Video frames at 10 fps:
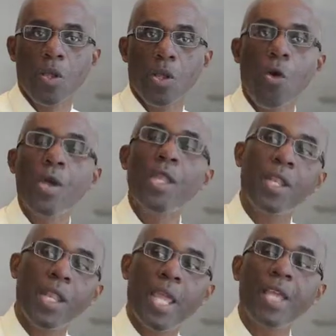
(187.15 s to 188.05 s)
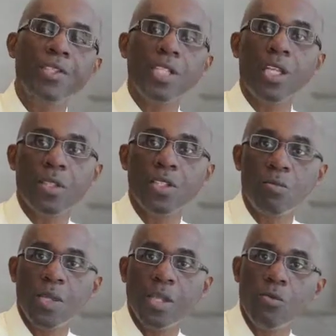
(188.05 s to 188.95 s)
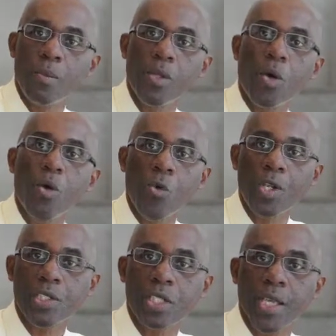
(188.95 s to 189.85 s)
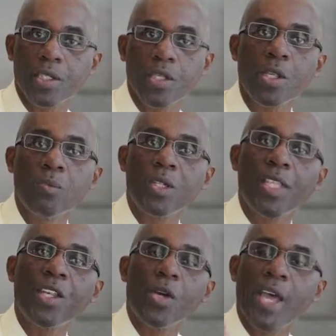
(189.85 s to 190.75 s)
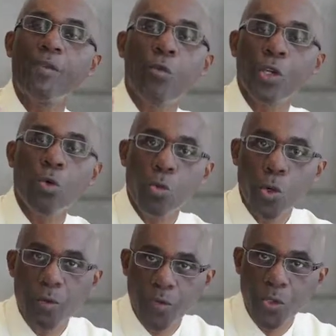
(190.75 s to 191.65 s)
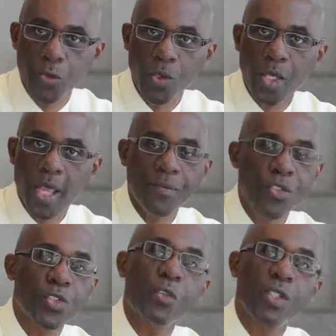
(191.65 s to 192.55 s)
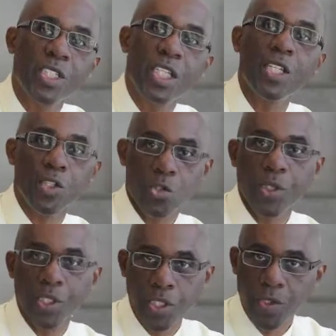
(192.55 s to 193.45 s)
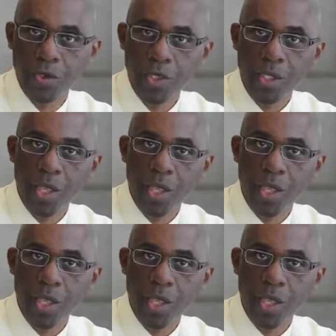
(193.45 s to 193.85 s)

Go in and educate these men and women on what it's like to, because they don't have a real world view after serving 10 to 20 years.